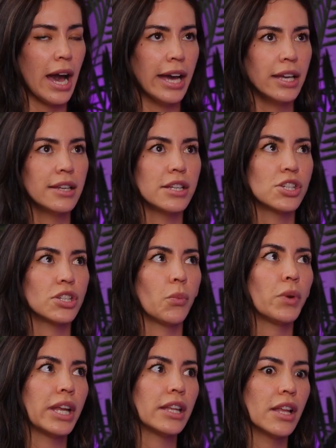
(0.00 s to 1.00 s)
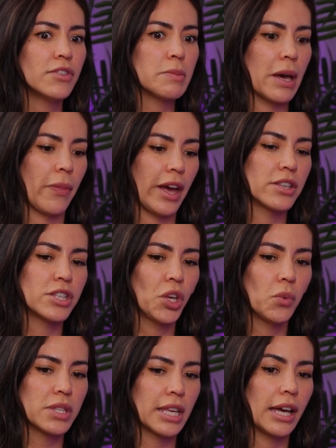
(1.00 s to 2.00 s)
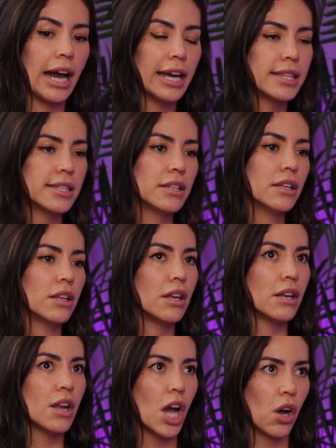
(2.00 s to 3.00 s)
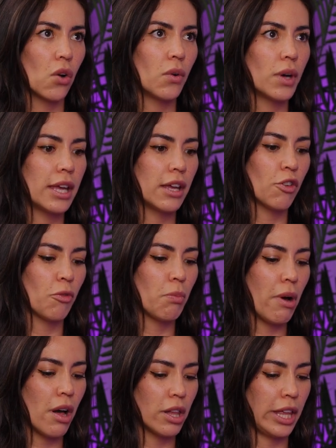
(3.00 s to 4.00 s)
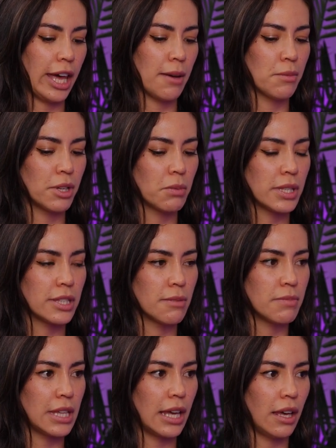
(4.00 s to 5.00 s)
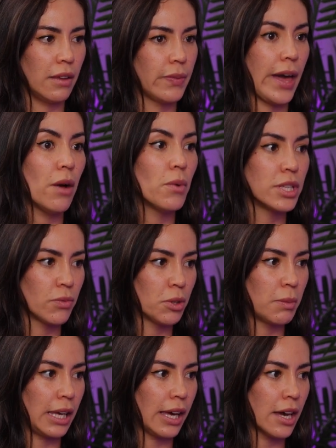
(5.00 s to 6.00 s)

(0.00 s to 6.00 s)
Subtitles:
I initially what I loved about that too was like I didn't know if polyamory was something that was for me.